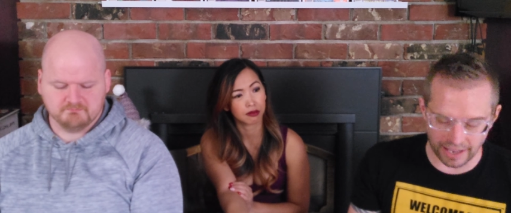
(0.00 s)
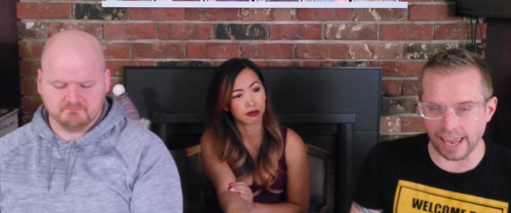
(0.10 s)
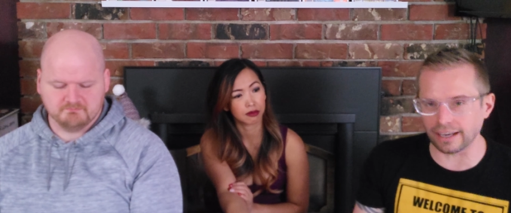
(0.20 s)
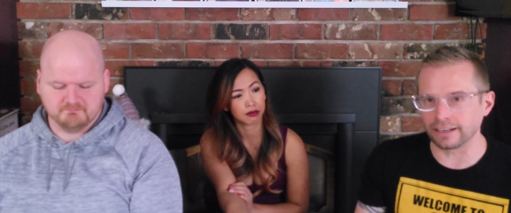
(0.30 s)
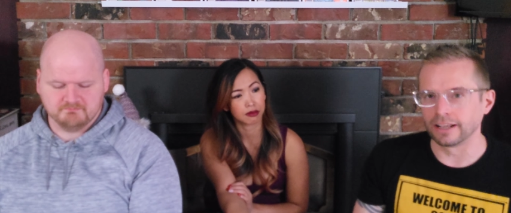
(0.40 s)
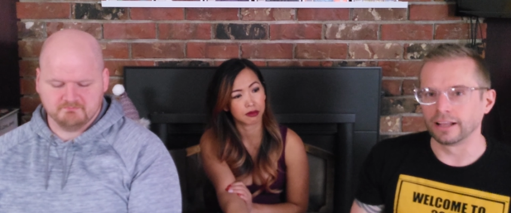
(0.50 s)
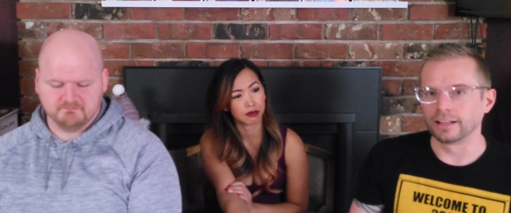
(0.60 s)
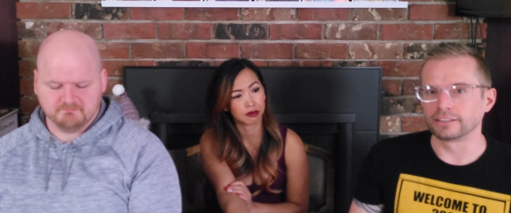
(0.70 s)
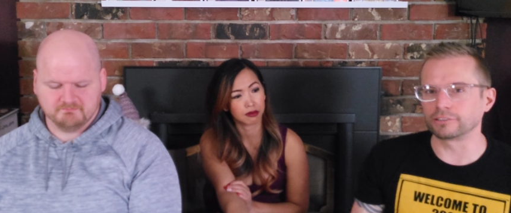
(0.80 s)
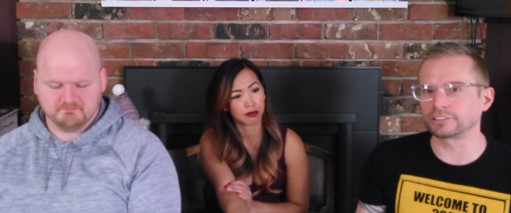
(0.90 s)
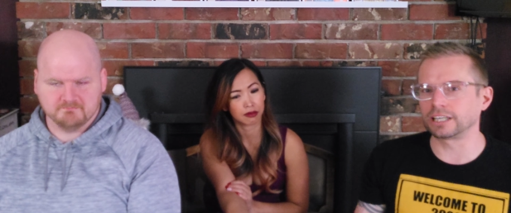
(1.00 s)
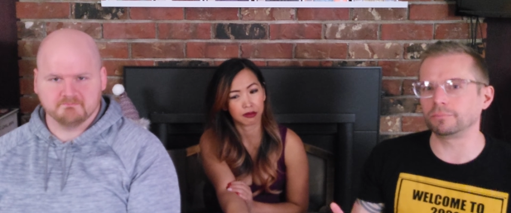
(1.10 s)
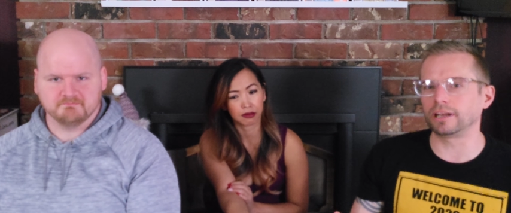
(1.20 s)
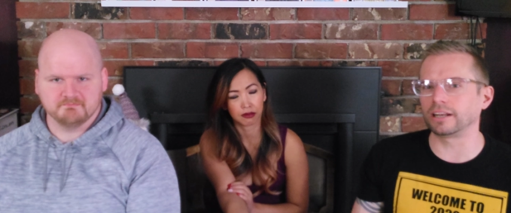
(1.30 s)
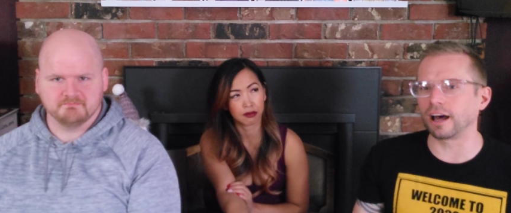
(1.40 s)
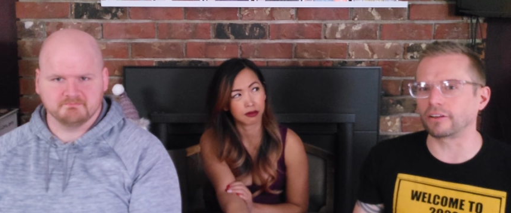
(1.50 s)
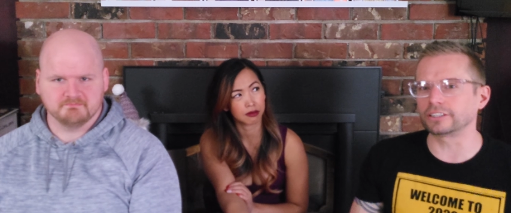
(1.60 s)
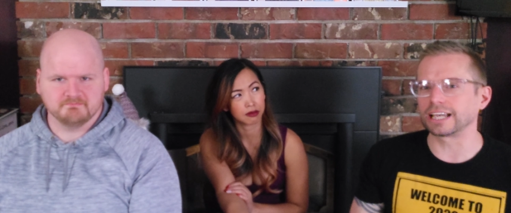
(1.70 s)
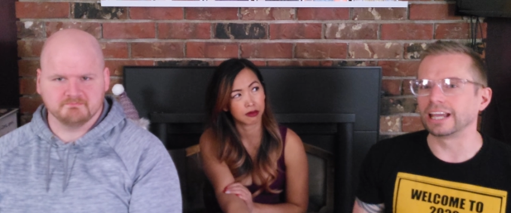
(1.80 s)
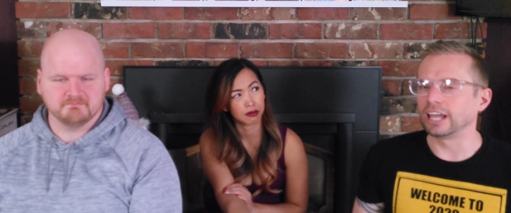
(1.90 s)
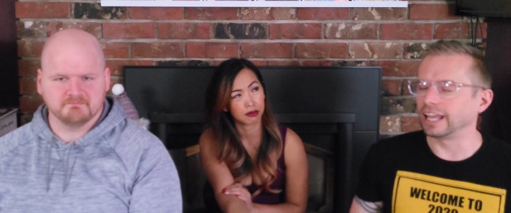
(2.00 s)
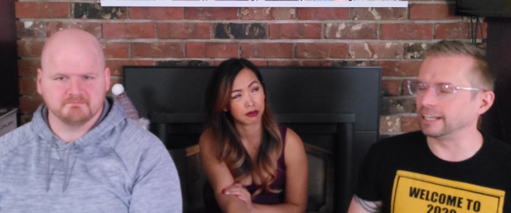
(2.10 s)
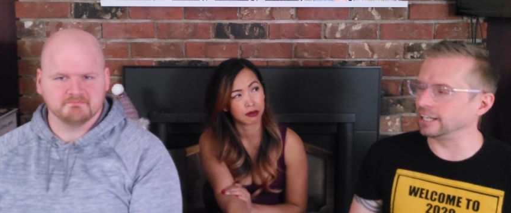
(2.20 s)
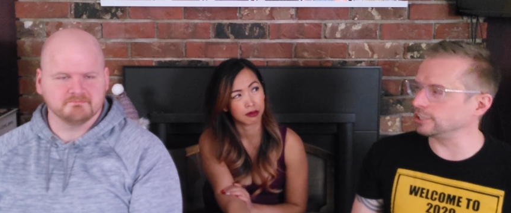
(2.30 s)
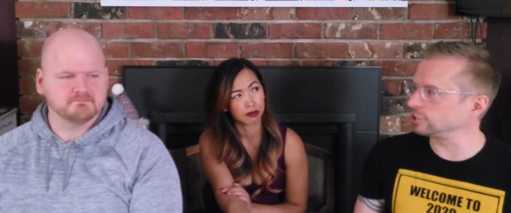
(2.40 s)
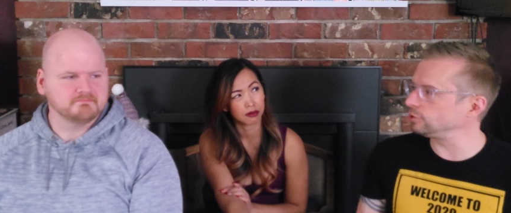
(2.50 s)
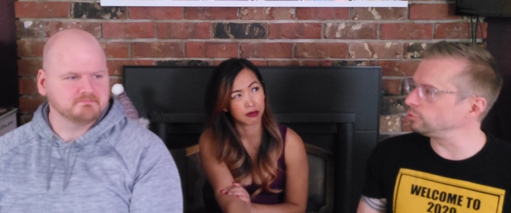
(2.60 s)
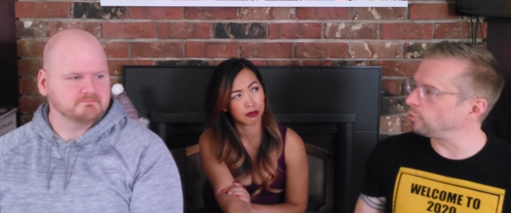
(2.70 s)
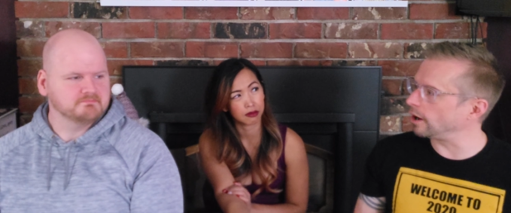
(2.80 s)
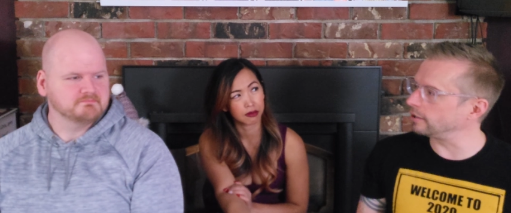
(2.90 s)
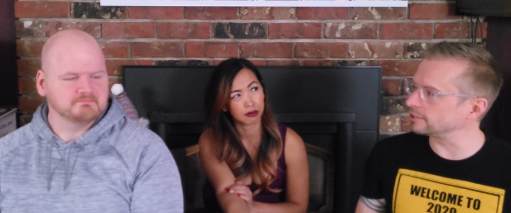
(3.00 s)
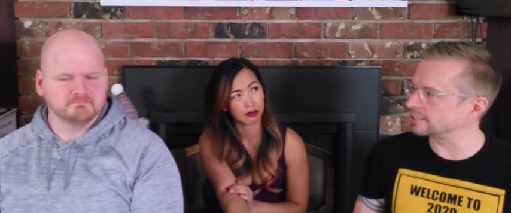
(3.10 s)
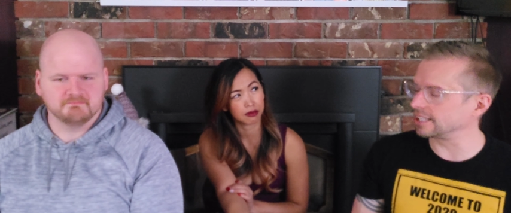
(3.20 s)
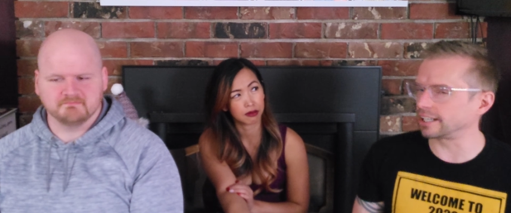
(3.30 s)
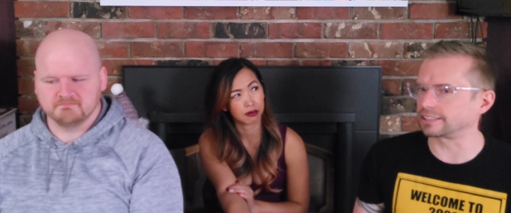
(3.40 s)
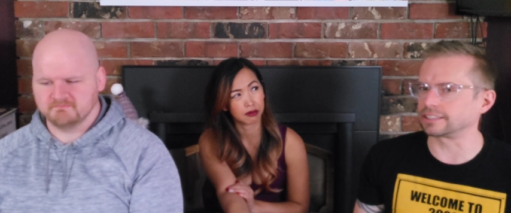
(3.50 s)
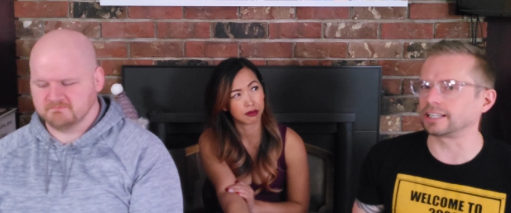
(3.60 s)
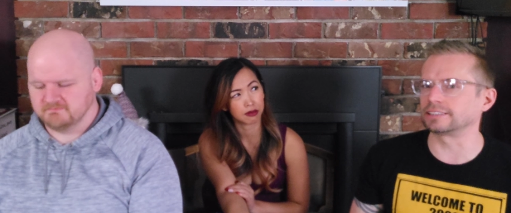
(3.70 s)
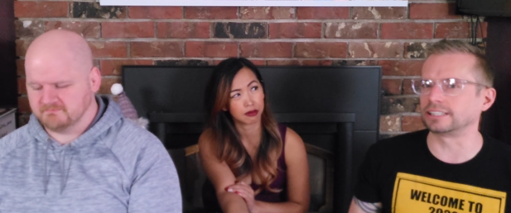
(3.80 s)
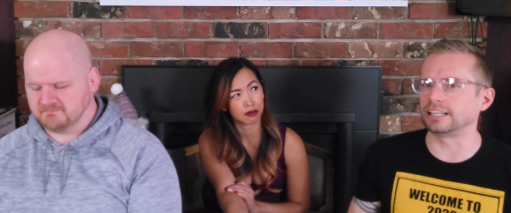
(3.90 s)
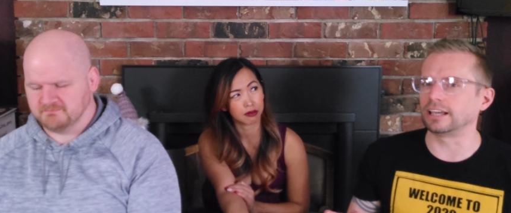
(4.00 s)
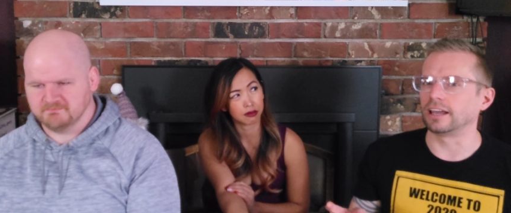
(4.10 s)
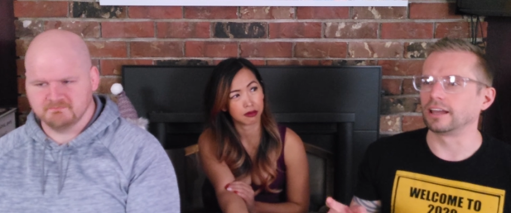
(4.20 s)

Speaker 1: And little tidbit of knowledge in issue 106 is the